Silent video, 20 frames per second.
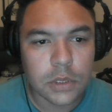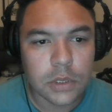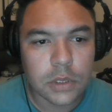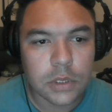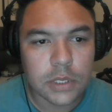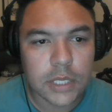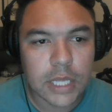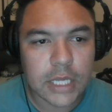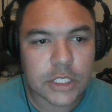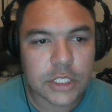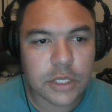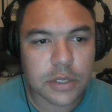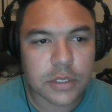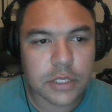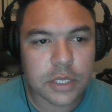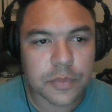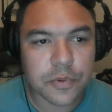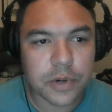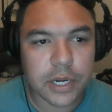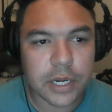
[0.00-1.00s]
That shows
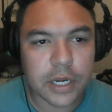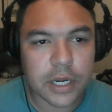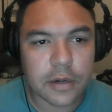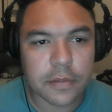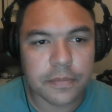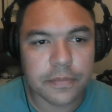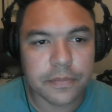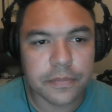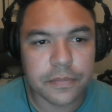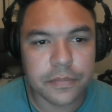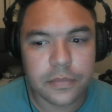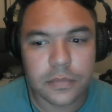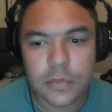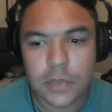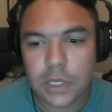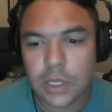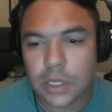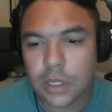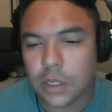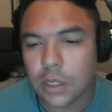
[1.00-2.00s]
up right here.
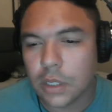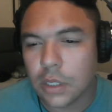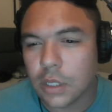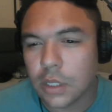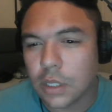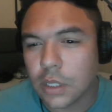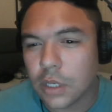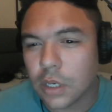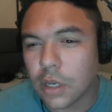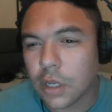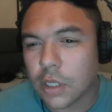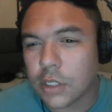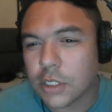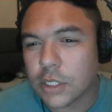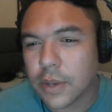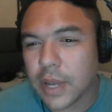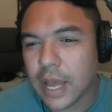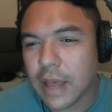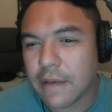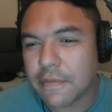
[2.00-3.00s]
You can
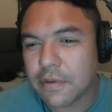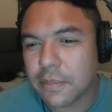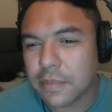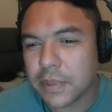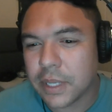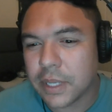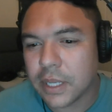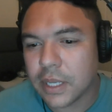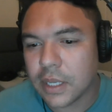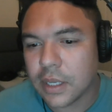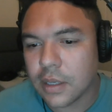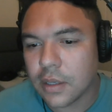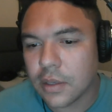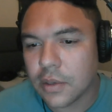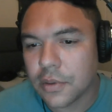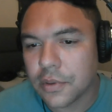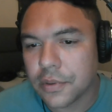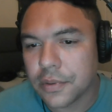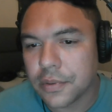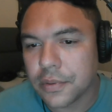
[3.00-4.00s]
also have it be
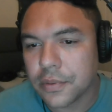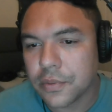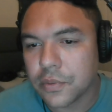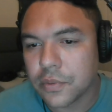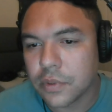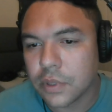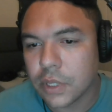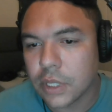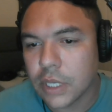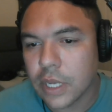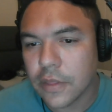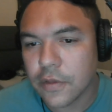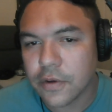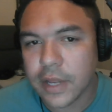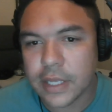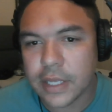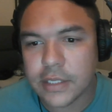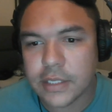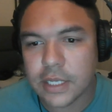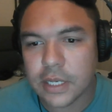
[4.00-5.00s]
another
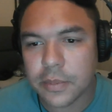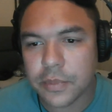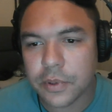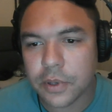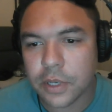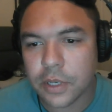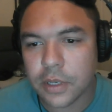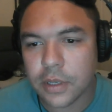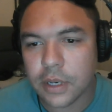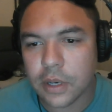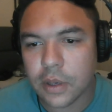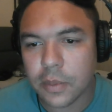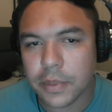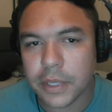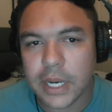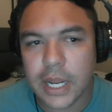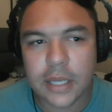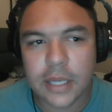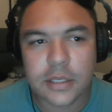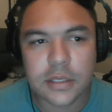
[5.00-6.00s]
text input that'll be
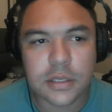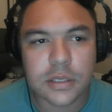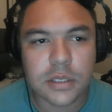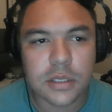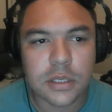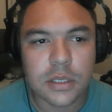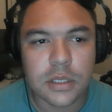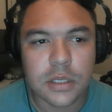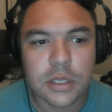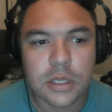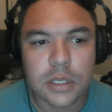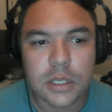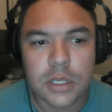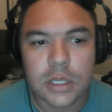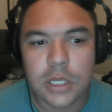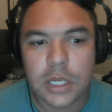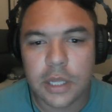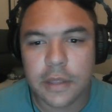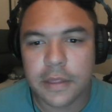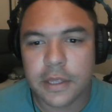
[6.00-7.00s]
next.
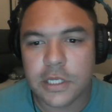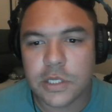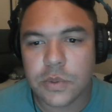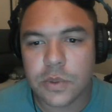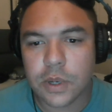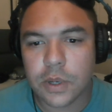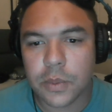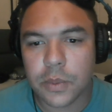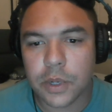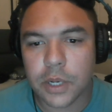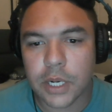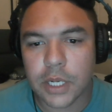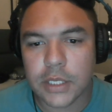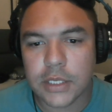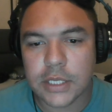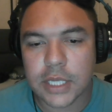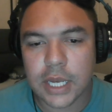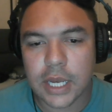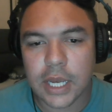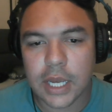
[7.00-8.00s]
In this one, we're going to
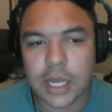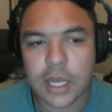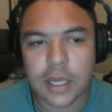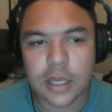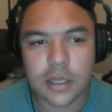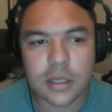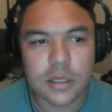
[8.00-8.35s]
say